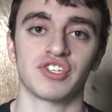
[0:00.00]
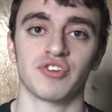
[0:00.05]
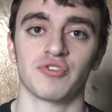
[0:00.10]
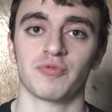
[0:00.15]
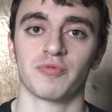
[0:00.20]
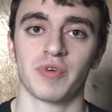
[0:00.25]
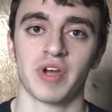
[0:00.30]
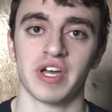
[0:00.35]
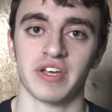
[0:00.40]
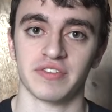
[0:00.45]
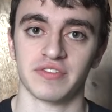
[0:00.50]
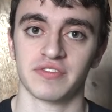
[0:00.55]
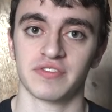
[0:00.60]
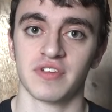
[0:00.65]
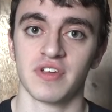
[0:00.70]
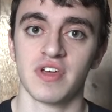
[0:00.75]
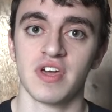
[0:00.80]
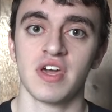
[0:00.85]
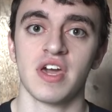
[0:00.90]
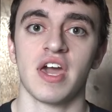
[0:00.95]
your wrists.
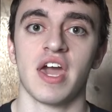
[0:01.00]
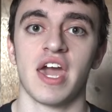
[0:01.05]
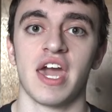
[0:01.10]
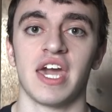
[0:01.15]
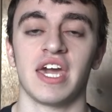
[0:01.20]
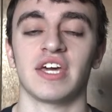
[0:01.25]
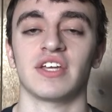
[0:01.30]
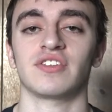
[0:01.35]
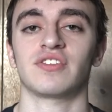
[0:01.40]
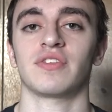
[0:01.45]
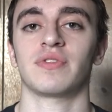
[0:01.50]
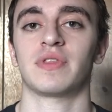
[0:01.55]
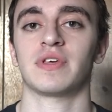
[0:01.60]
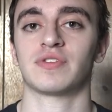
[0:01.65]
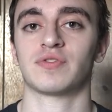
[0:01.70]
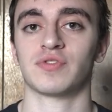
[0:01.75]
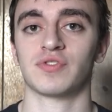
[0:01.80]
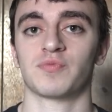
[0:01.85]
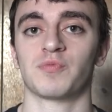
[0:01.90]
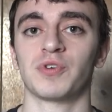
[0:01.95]
And
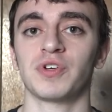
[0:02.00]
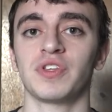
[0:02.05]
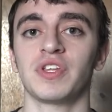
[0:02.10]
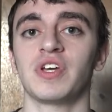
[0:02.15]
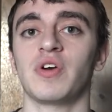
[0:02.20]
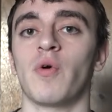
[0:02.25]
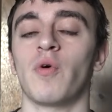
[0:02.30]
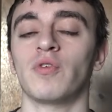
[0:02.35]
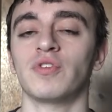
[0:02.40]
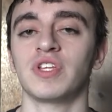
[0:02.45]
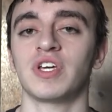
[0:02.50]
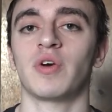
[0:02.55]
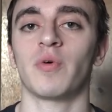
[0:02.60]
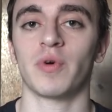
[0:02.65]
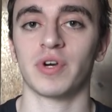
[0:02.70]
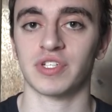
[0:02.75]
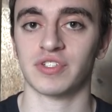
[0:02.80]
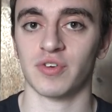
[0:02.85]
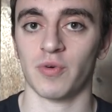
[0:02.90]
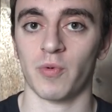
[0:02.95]
this is really only
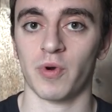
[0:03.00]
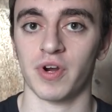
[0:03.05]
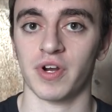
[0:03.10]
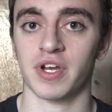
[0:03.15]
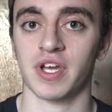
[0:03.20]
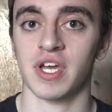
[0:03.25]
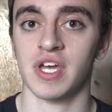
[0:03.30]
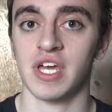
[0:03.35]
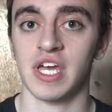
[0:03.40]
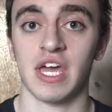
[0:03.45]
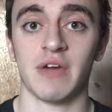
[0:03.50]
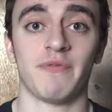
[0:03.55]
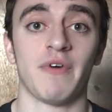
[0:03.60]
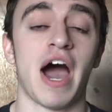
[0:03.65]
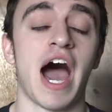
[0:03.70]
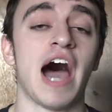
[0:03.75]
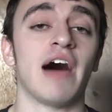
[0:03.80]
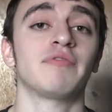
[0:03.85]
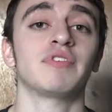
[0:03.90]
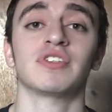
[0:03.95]
going to work if
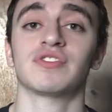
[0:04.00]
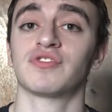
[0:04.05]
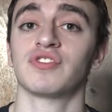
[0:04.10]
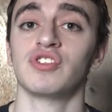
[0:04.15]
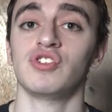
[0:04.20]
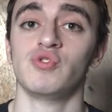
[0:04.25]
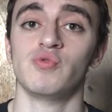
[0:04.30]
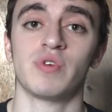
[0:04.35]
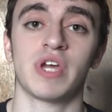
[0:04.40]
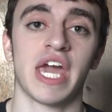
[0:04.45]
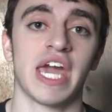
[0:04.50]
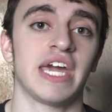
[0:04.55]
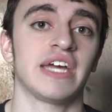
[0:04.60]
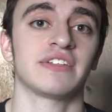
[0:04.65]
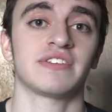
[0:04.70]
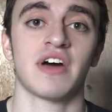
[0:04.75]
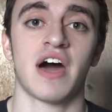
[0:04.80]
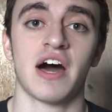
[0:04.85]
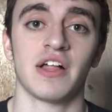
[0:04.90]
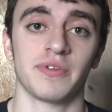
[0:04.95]
obviously you
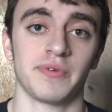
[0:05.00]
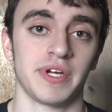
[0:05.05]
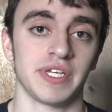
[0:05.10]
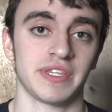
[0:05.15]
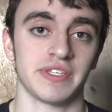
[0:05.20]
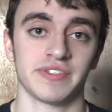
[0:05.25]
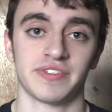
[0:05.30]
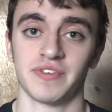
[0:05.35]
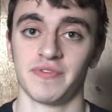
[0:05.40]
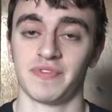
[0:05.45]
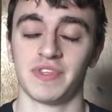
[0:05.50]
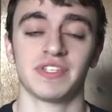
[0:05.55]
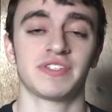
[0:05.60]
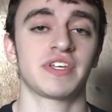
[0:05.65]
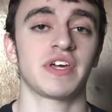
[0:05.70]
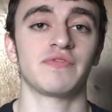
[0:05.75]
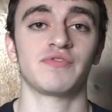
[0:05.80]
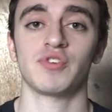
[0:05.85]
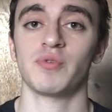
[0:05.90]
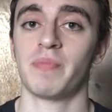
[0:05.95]
can tolerate this. If this
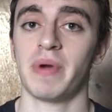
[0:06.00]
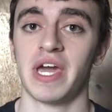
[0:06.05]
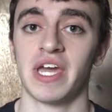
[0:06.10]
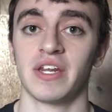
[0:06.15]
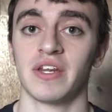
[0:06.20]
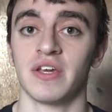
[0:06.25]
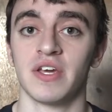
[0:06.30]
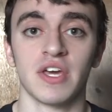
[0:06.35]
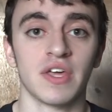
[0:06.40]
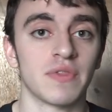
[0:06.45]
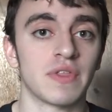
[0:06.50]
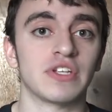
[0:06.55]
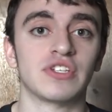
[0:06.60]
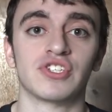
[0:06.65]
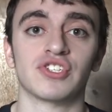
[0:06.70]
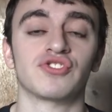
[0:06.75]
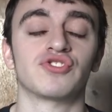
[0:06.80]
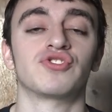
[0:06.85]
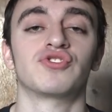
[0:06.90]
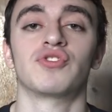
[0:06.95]
gives you pain, then
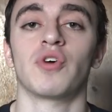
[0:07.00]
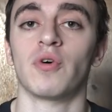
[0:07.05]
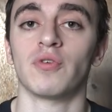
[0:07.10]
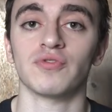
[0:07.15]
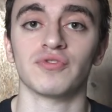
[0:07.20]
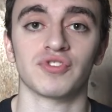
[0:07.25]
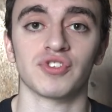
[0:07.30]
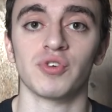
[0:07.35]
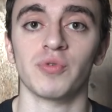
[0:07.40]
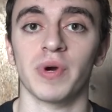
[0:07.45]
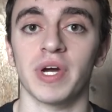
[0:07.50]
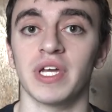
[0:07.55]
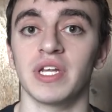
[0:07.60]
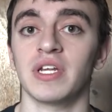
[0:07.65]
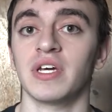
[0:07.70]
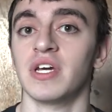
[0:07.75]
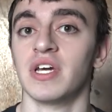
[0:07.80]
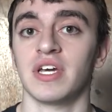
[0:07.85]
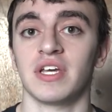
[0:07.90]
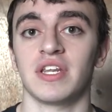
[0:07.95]
just don't do it.
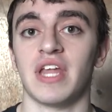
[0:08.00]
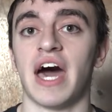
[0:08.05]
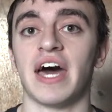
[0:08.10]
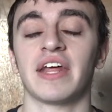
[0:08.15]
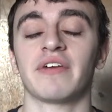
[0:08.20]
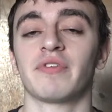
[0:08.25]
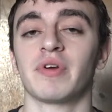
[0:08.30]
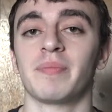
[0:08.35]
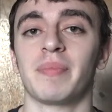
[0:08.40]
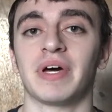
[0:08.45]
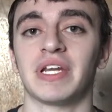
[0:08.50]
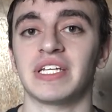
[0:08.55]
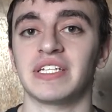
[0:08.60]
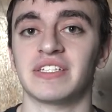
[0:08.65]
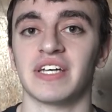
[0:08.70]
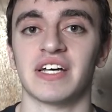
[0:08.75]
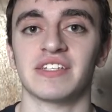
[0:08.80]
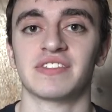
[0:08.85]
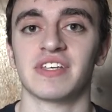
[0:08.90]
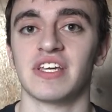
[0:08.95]
Not everybody
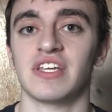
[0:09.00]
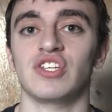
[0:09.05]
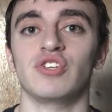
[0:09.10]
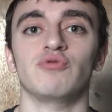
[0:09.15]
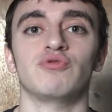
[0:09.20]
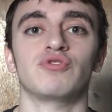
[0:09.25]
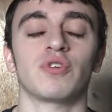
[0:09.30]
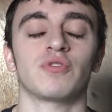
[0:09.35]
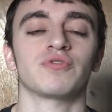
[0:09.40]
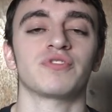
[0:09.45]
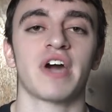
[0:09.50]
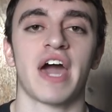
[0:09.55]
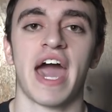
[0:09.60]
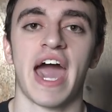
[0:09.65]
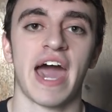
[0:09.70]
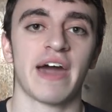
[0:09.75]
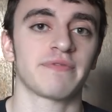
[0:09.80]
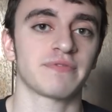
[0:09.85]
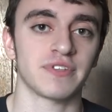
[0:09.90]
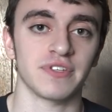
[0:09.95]
does it, and you don't
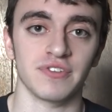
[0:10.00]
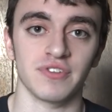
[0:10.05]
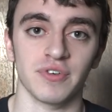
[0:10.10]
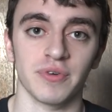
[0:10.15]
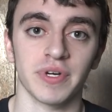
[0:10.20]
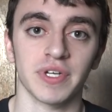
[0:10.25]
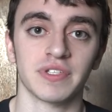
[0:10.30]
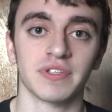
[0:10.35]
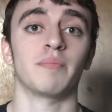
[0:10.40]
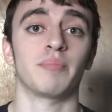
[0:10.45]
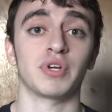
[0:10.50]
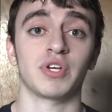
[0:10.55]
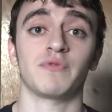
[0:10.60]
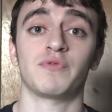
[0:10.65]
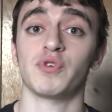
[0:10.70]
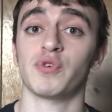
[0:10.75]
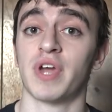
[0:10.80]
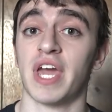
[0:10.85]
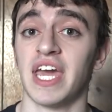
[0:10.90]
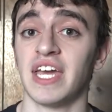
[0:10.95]
have to do it. But if
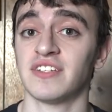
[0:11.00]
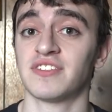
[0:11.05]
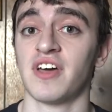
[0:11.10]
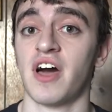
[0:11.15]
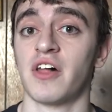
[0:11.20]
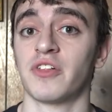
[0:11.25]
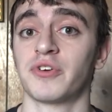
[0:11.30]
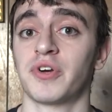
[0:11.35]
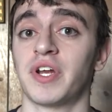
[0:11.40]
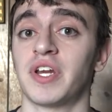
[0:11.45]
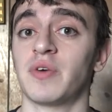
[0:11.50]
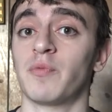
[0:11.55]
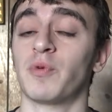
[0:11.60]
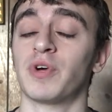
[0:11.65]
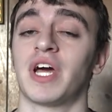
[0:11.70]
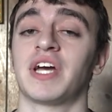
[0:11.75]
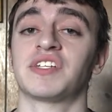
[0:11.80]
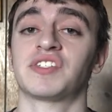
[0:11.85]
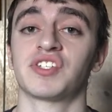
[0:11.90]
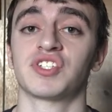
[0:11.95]
you can tolerate it,
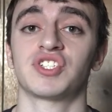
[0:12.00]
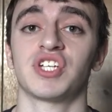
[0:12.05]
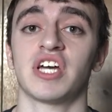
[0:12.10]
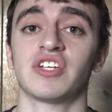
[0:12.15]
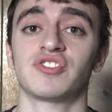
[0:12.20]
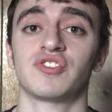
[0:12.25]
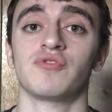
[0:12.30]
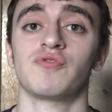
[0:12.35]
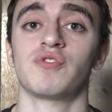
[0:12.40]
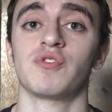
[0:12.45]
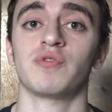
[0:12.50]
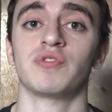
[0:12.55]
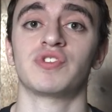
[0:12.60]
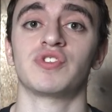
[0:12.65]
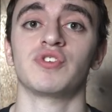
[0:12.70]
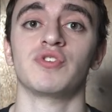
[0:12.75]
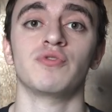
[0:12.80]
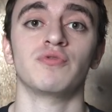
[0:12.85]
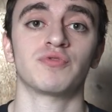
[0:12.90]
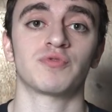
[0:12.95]
what I suggest you do is
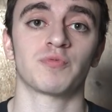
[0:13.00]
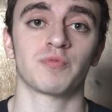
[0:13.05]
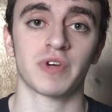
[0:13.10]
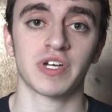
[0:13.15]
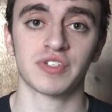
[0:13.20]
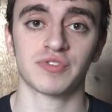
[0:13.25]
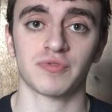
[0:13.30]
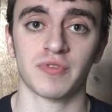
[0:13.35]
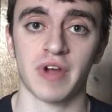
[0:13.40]
you use wrist